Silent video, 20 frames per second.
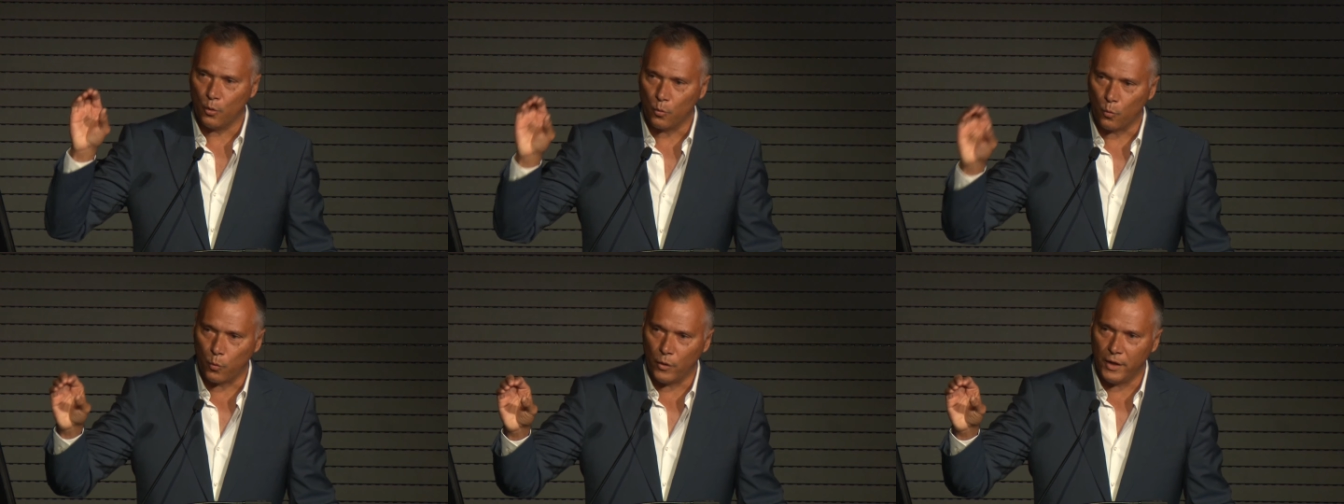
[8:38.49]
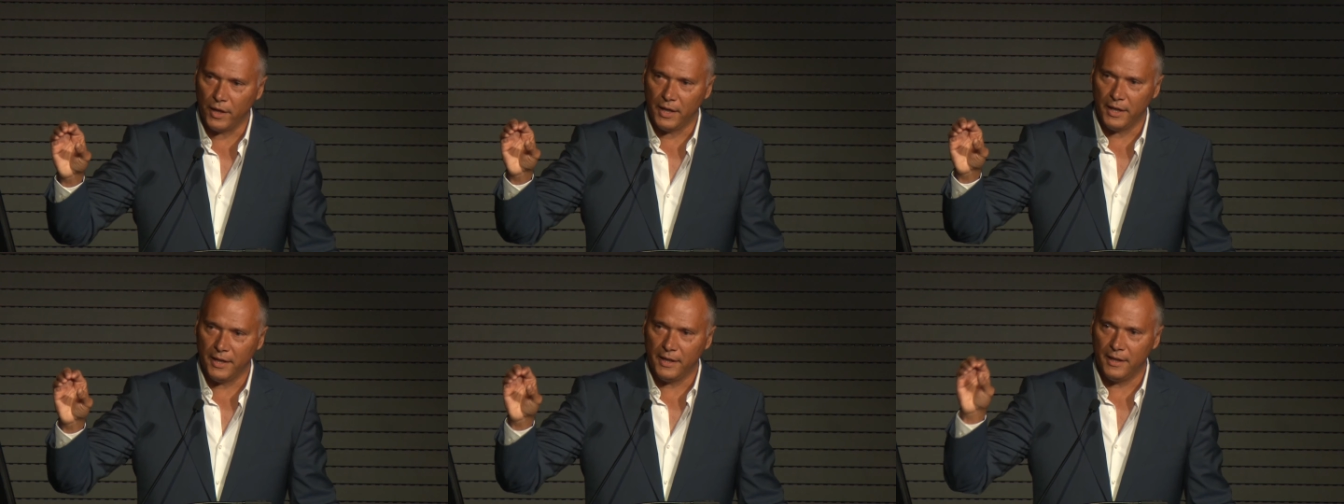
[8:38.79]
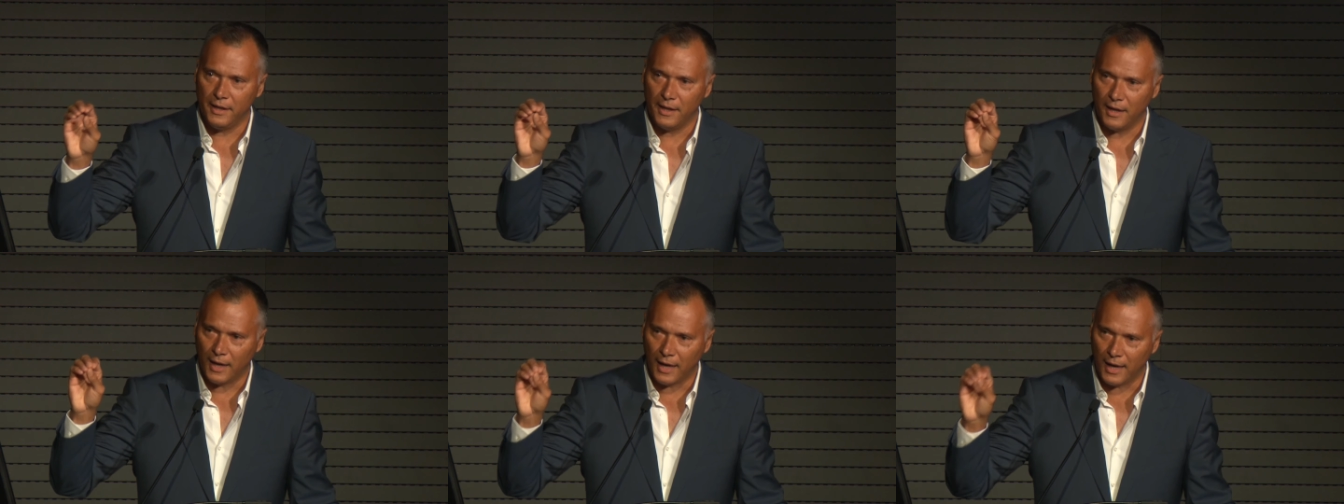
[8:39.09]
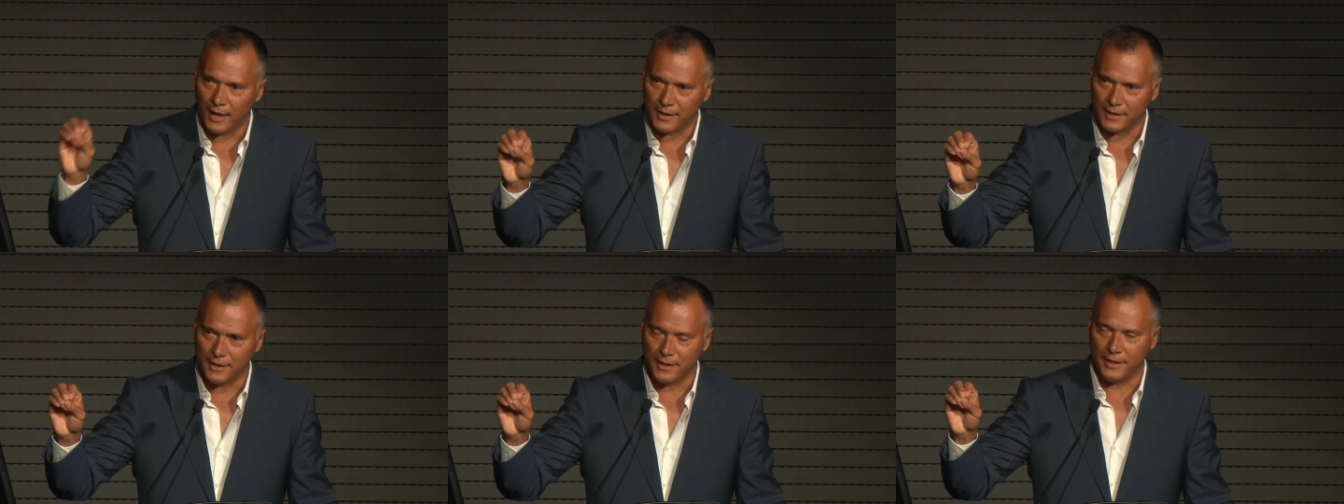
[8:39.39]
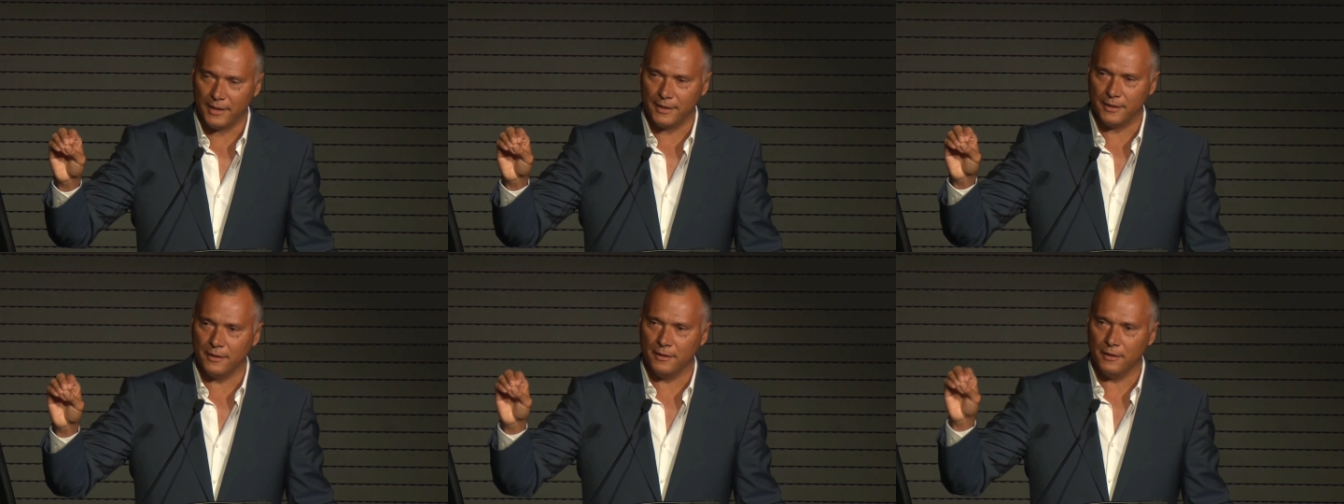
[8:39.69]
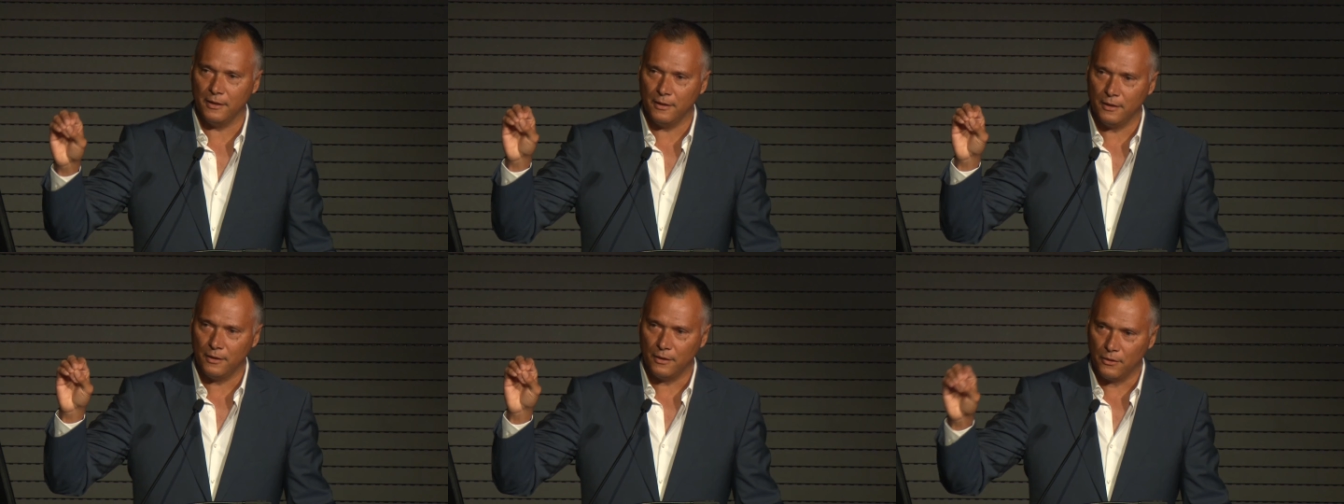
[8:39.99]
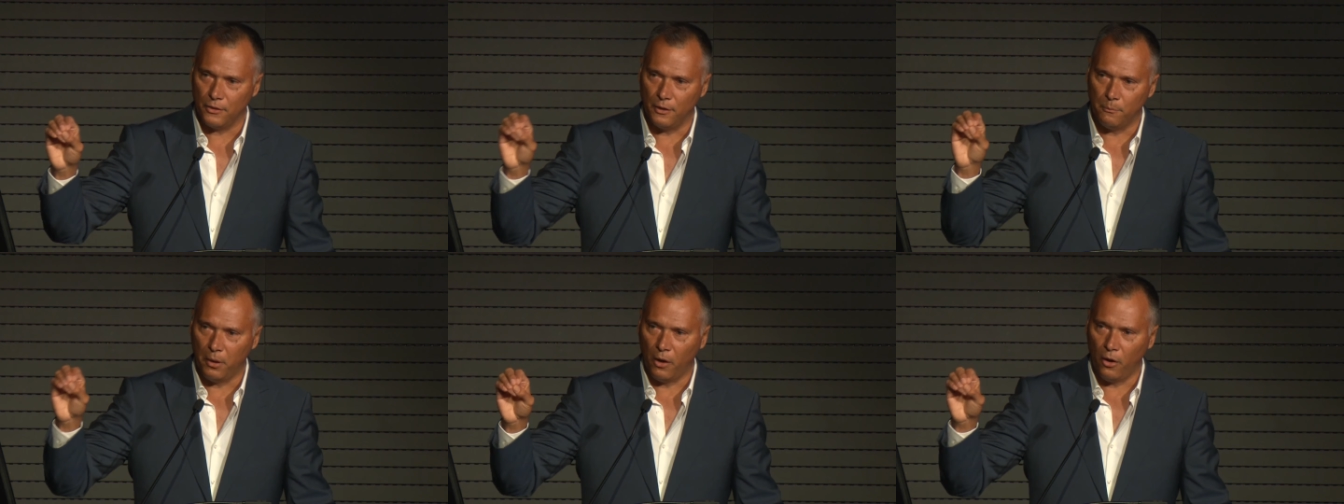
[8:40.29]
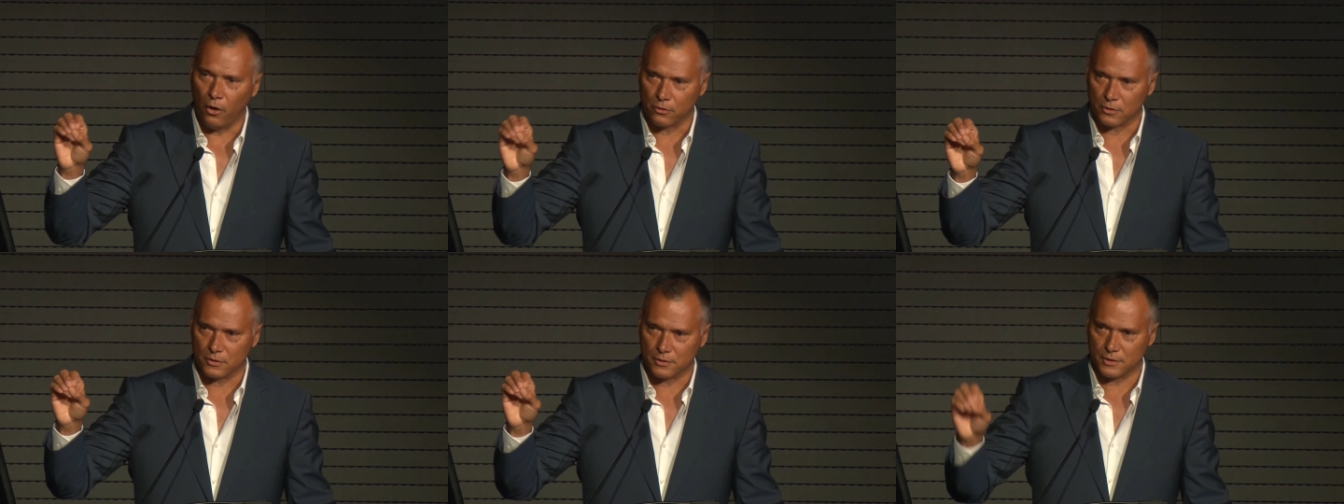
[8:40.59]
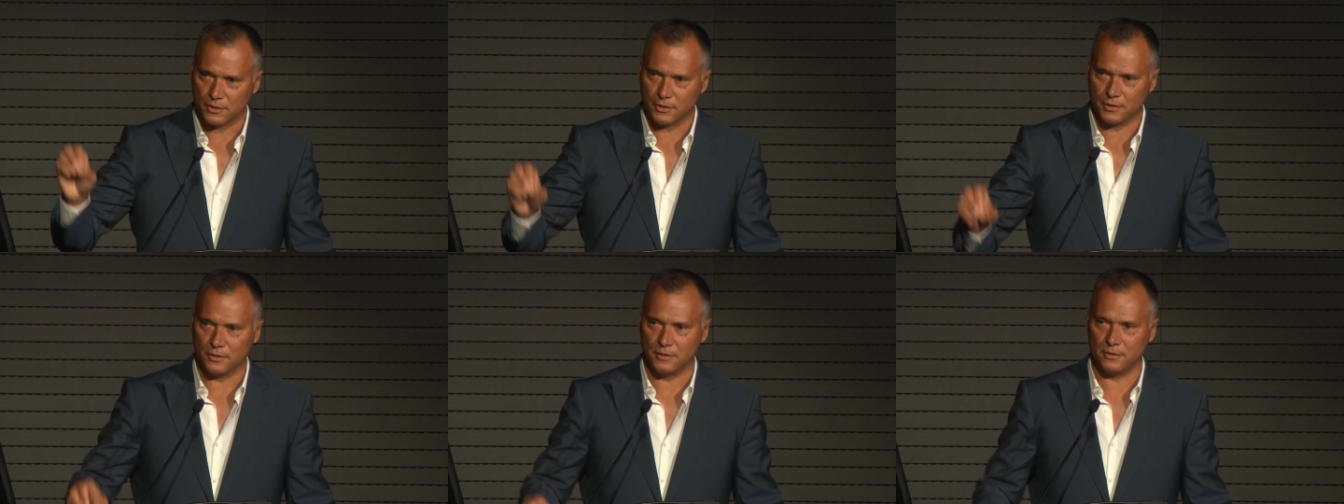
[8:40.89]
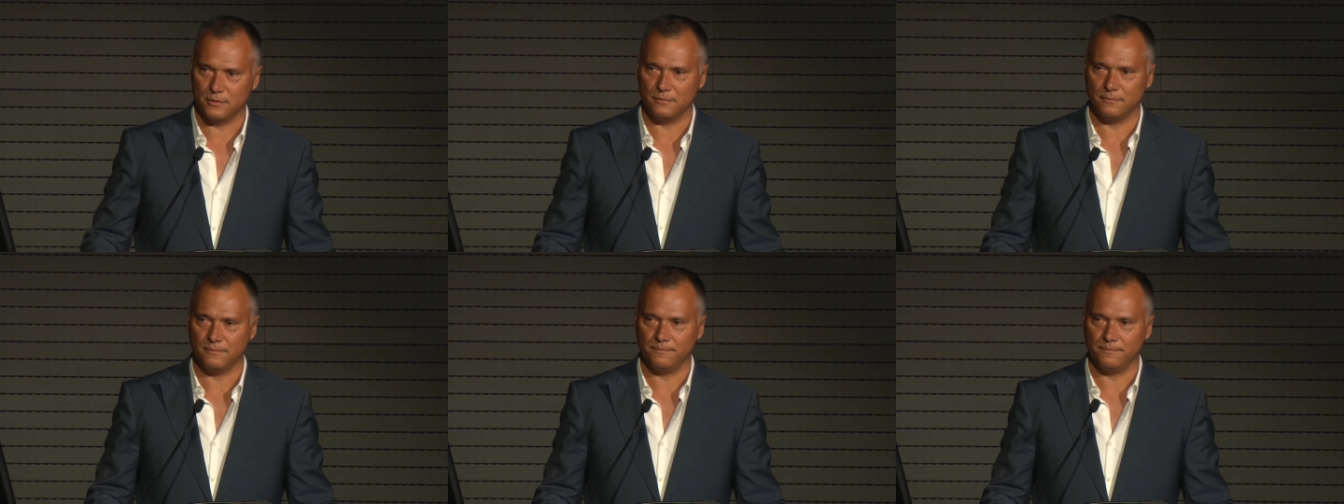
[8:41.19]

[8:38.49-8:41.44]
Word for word: we are in the box.